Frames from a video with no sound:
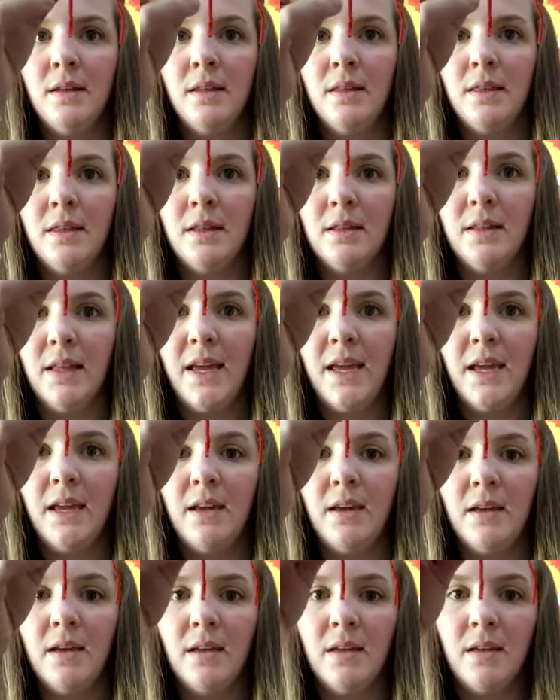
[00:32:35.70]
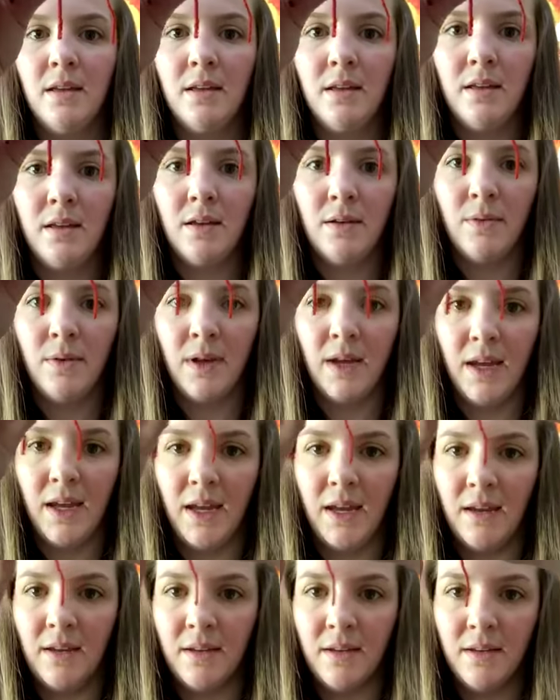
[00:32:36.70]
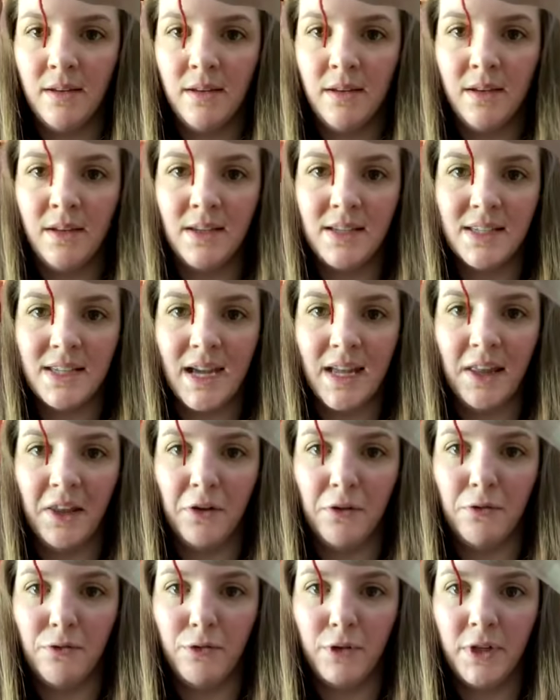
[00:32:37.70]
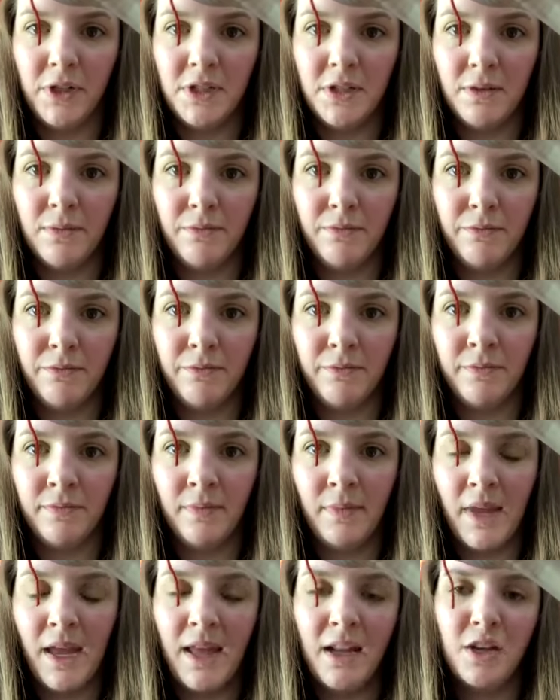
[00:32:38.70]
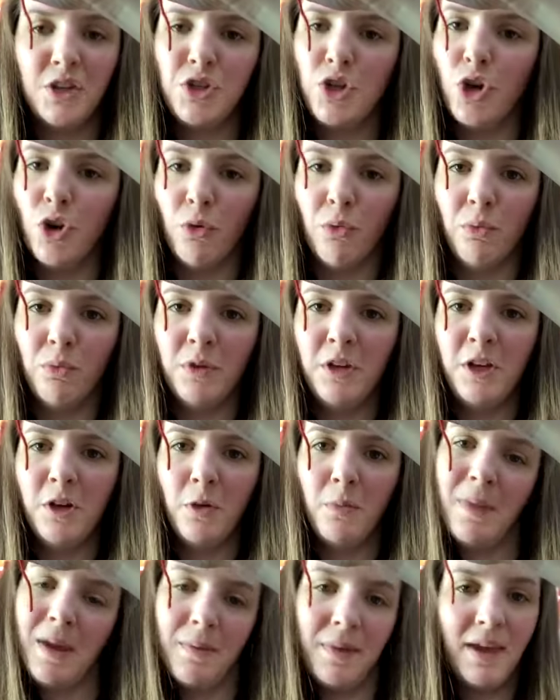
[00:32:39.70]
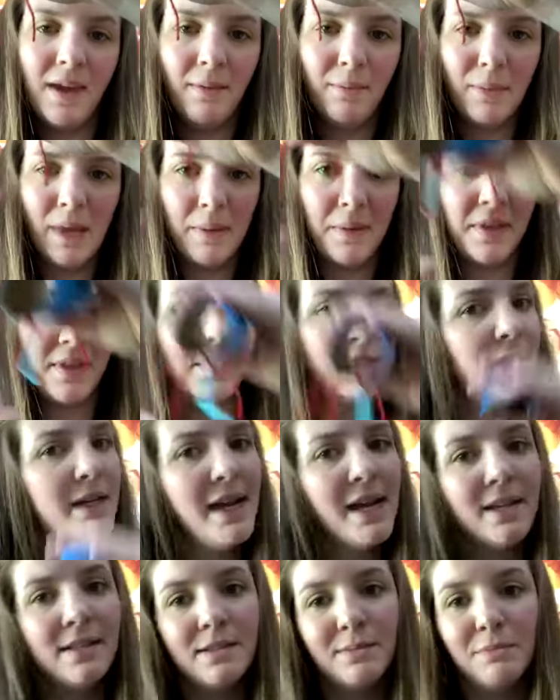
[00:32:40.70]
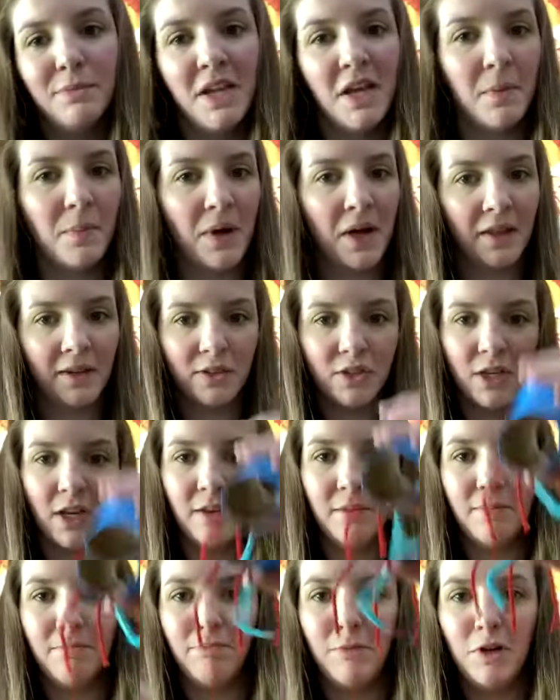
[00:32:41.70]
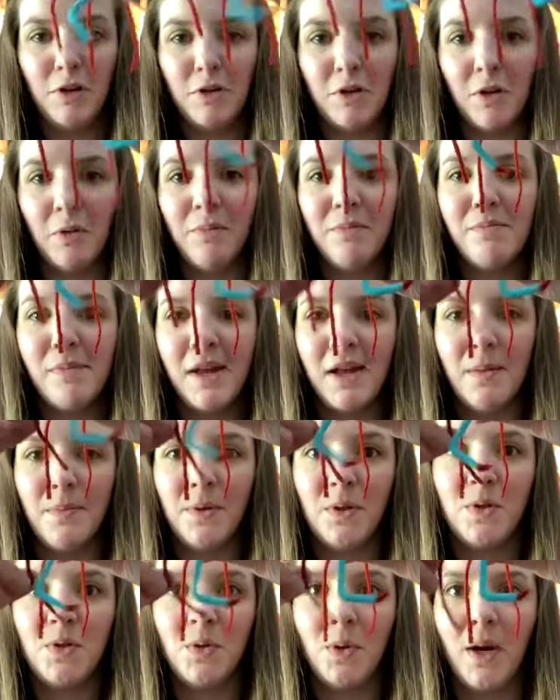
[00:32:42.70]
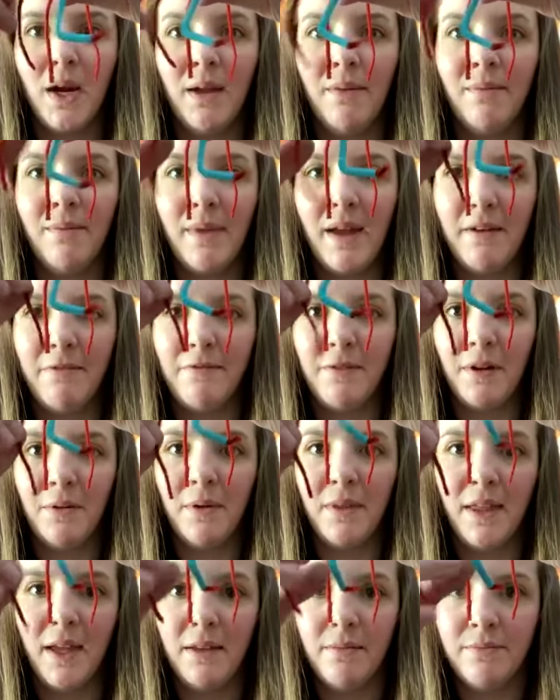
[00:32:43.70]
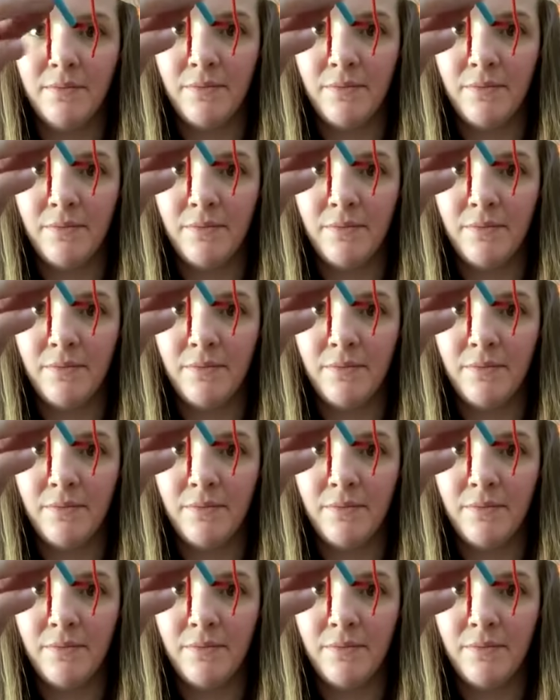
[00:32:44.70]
the leg. Okay, it's got a little foot and a toe. Well, you know, maybe the dog has nail polish on. We don't know, make up a story, have fun with it.